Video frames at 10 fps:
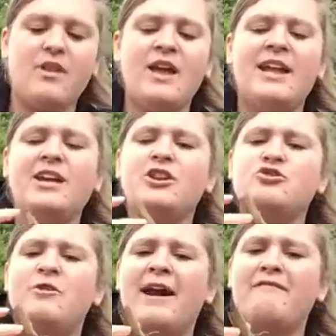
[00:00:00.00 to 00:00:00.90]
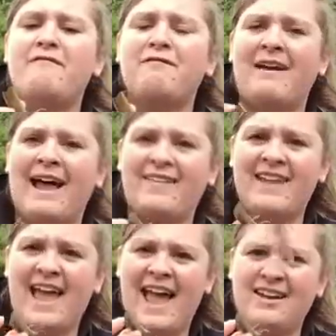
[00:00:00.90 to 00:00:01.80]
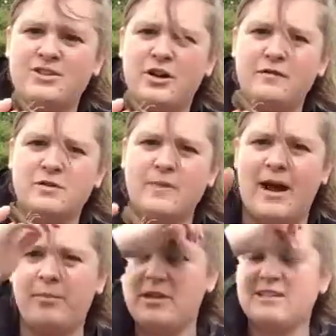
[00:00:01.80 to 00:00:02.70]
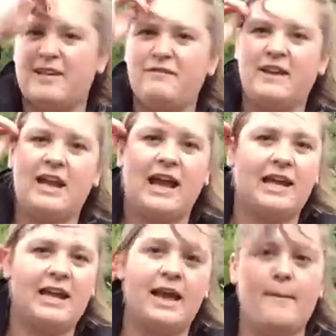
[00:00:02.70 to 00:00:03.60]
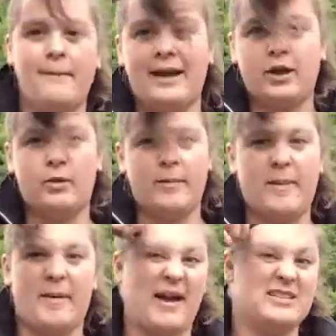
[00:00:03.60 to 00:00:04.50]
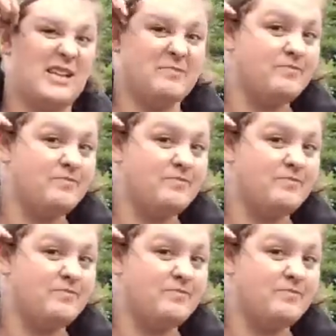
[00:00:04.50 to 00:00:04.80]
I'm going to try and flatten the end off as well, because I feel like it might go a bit better.